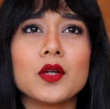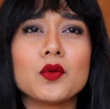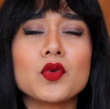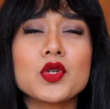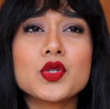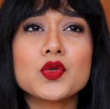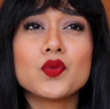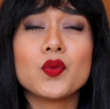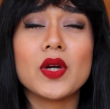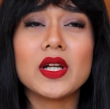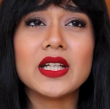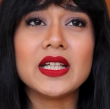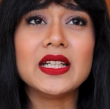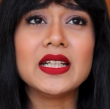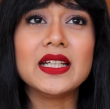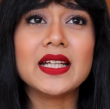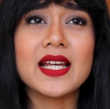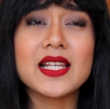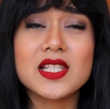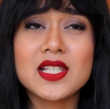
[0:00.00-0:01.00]
It was
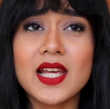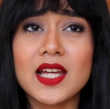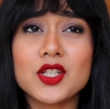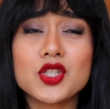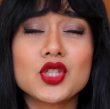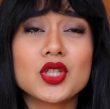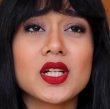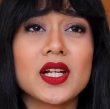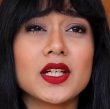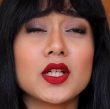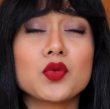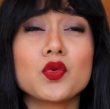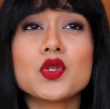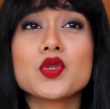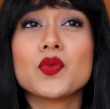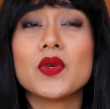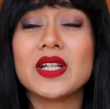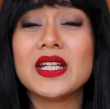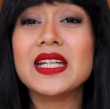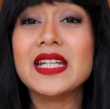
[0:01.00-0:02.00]
very essential and it
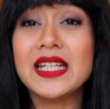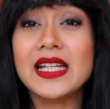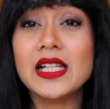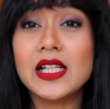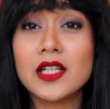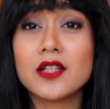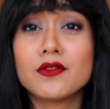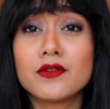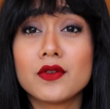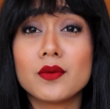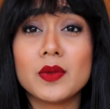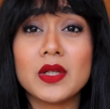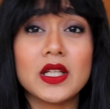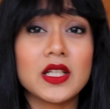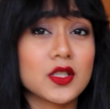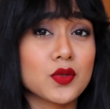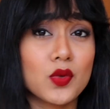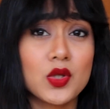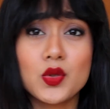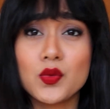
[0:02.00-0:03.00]
was very healing for
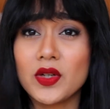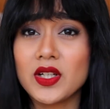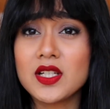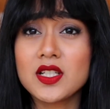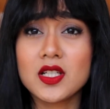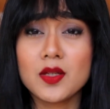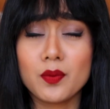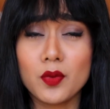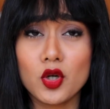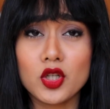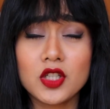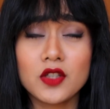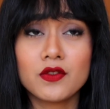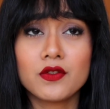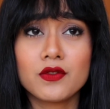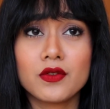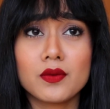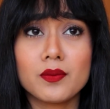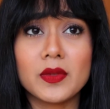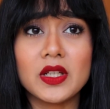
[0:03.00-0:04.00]
me, it was very
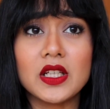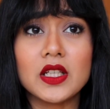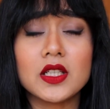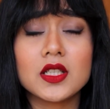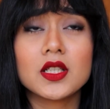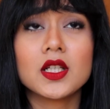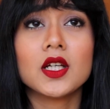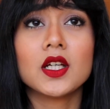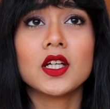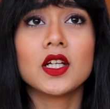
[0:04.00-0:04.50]
supportive for me.